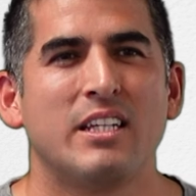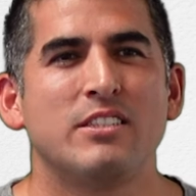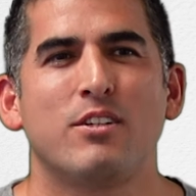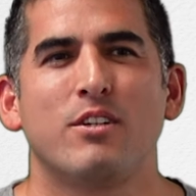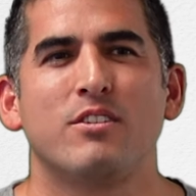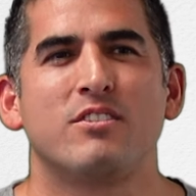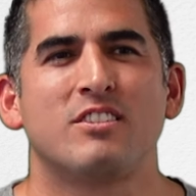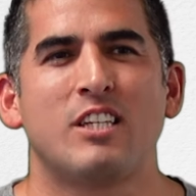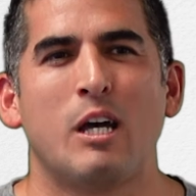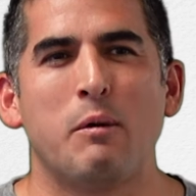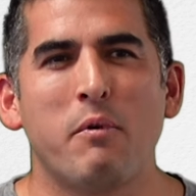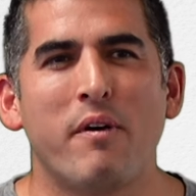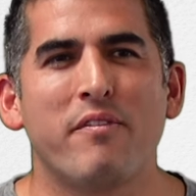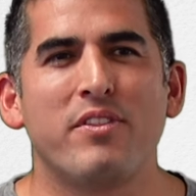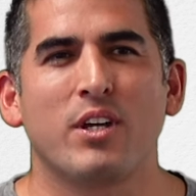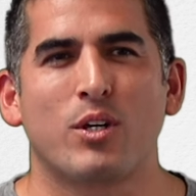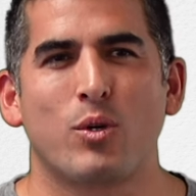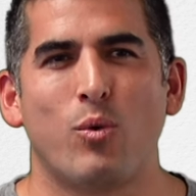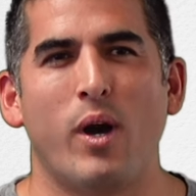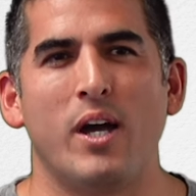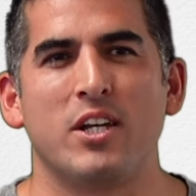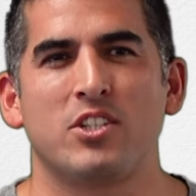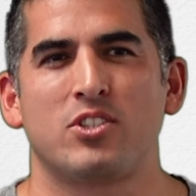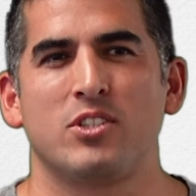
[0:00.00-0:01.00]
These are some
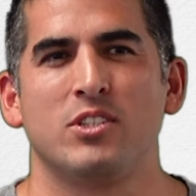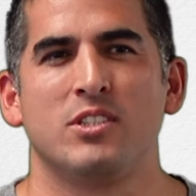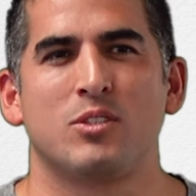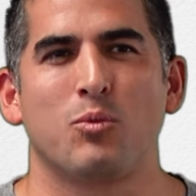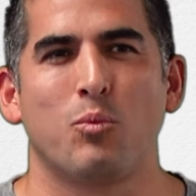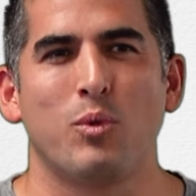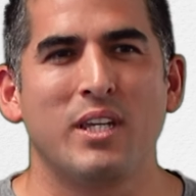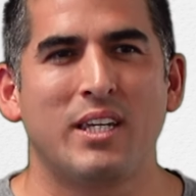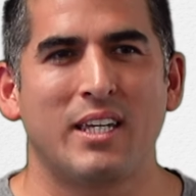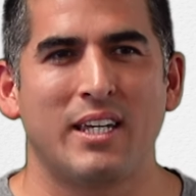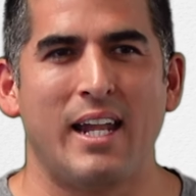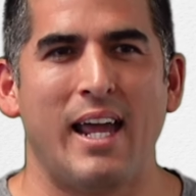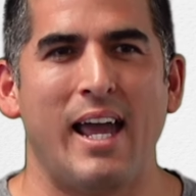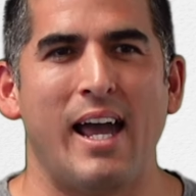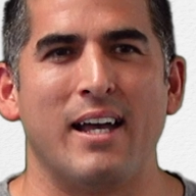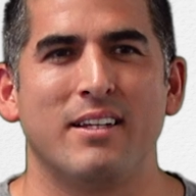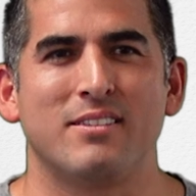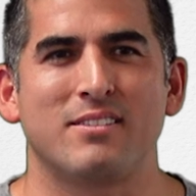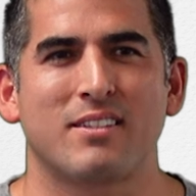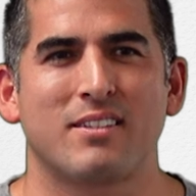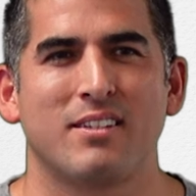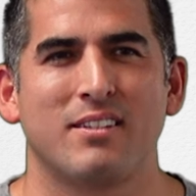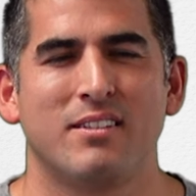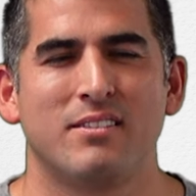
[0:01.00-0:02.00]
of the questions we can
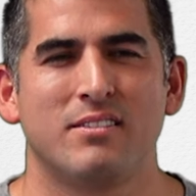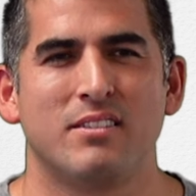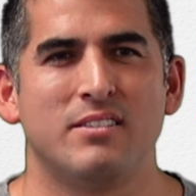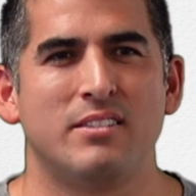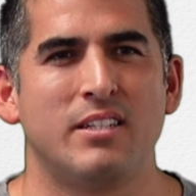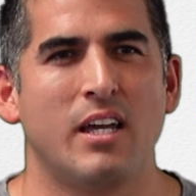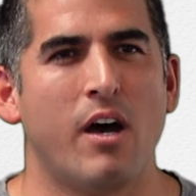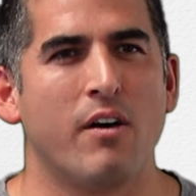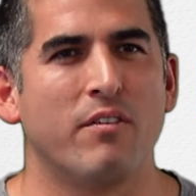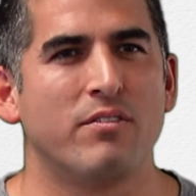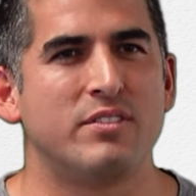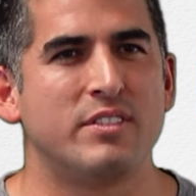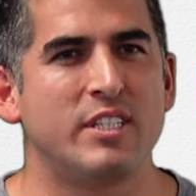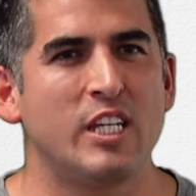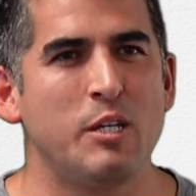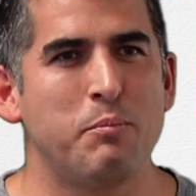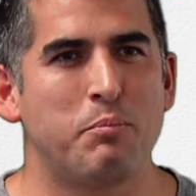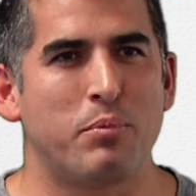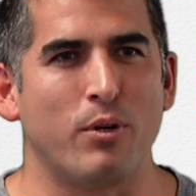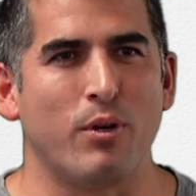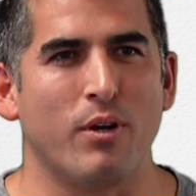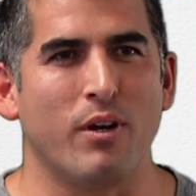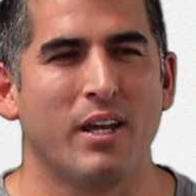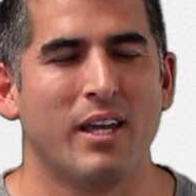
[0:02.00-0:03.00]
ask to delve
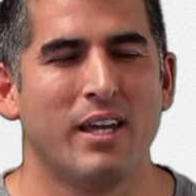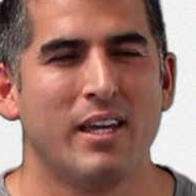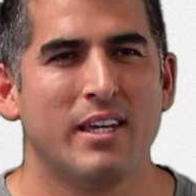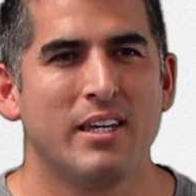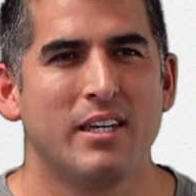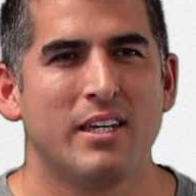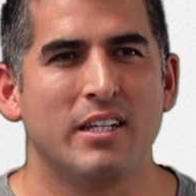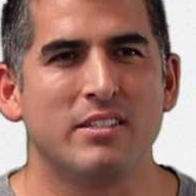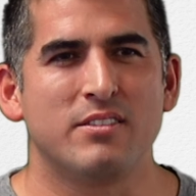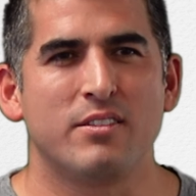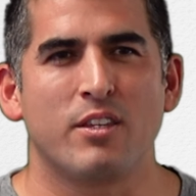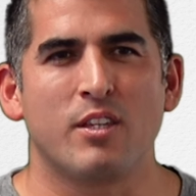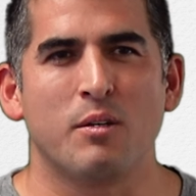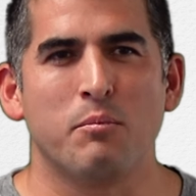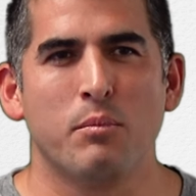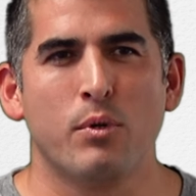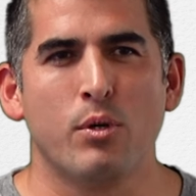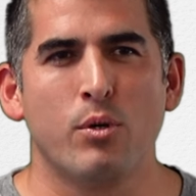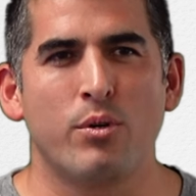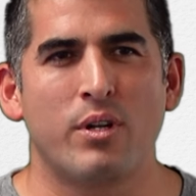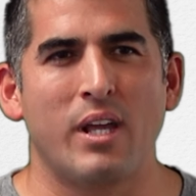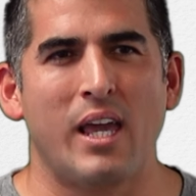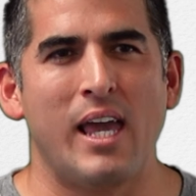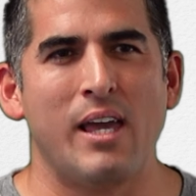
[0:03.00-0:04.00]
deeper into
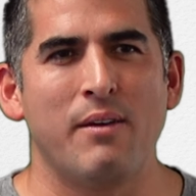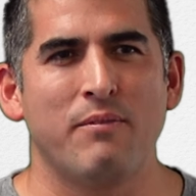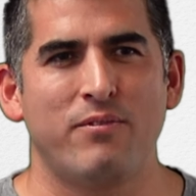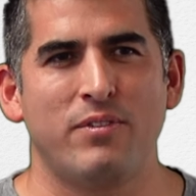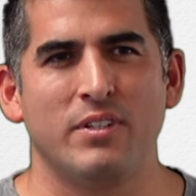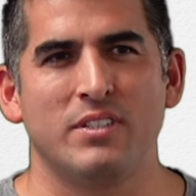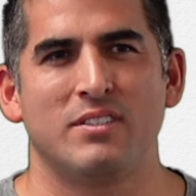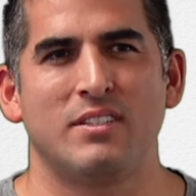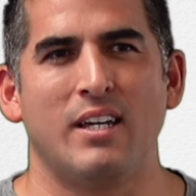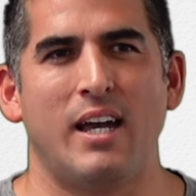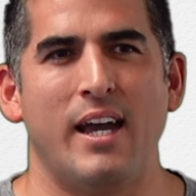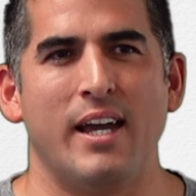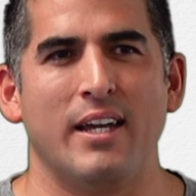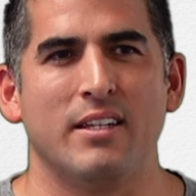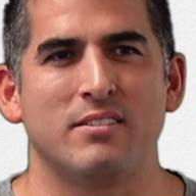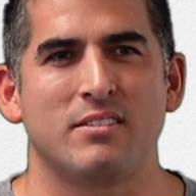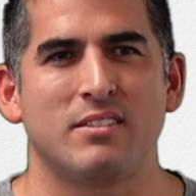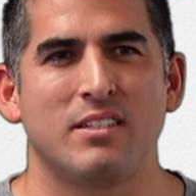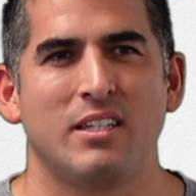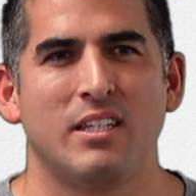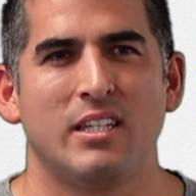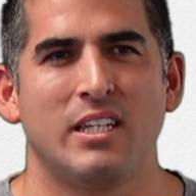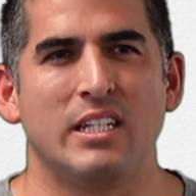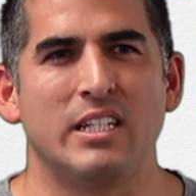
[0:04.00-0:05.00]
the mood
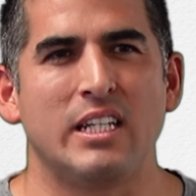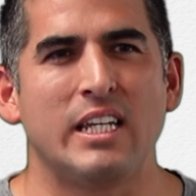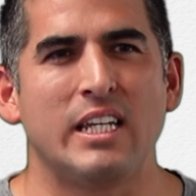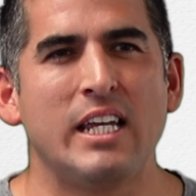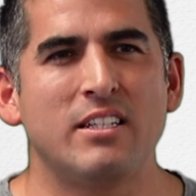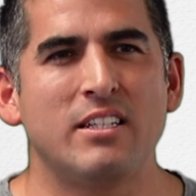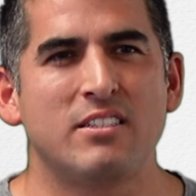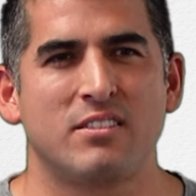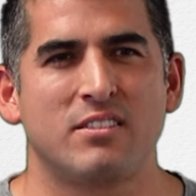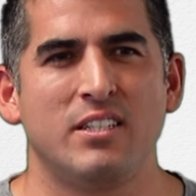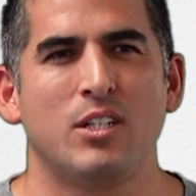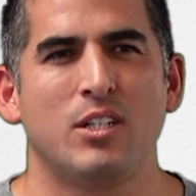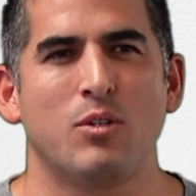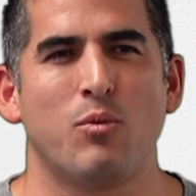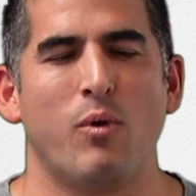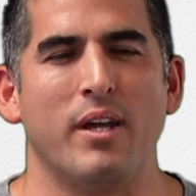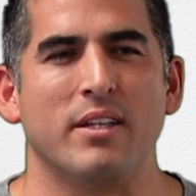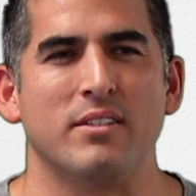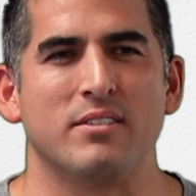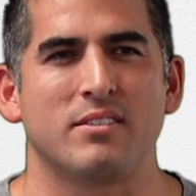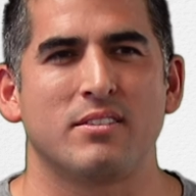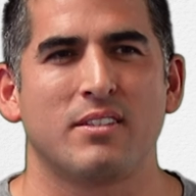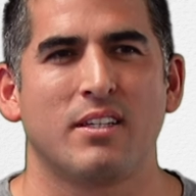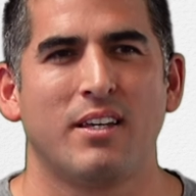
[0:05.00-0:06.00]
emphasized in each
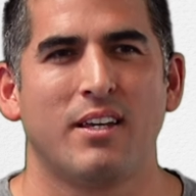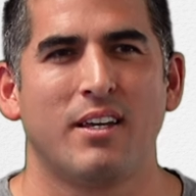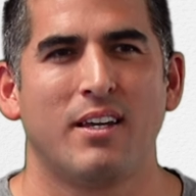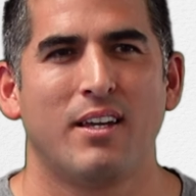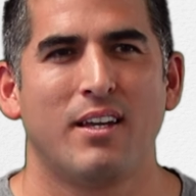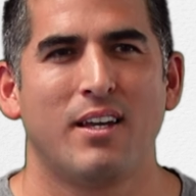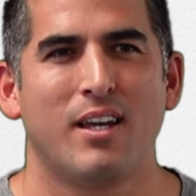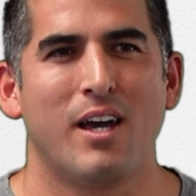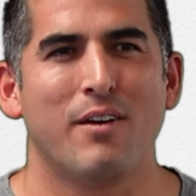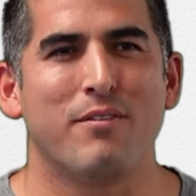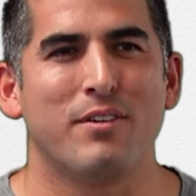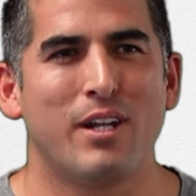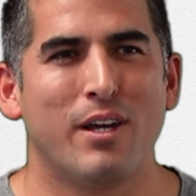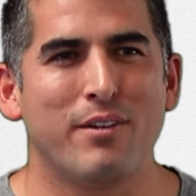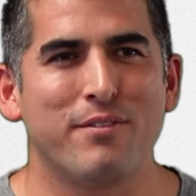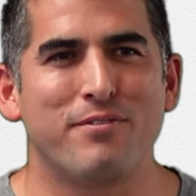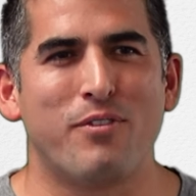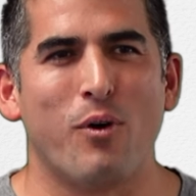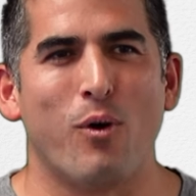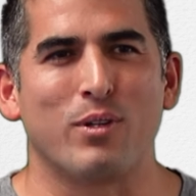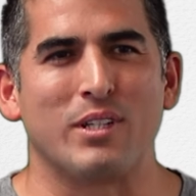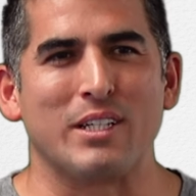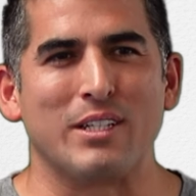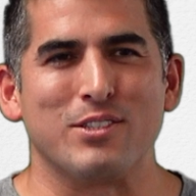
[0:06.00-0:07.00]
sequence of an
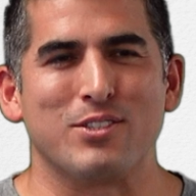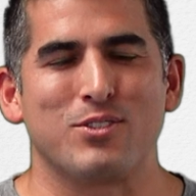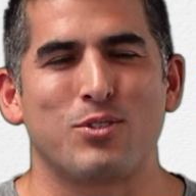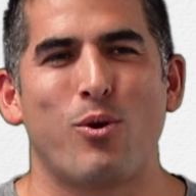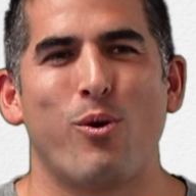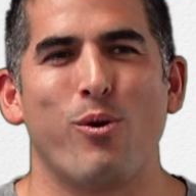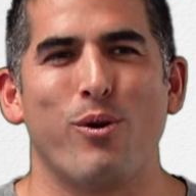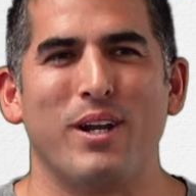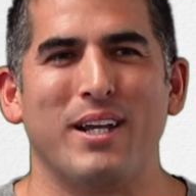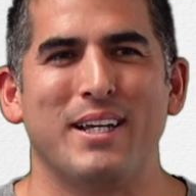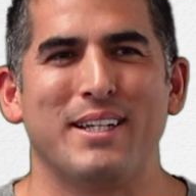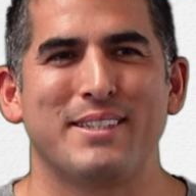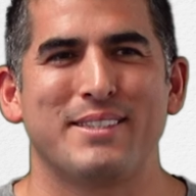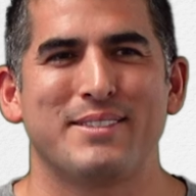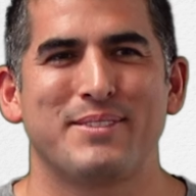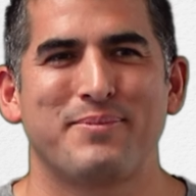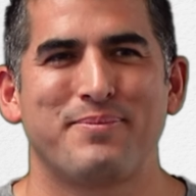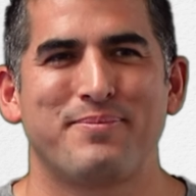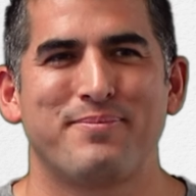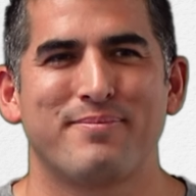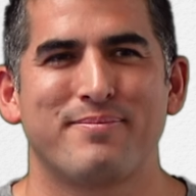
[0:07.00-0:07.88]
unfolding story.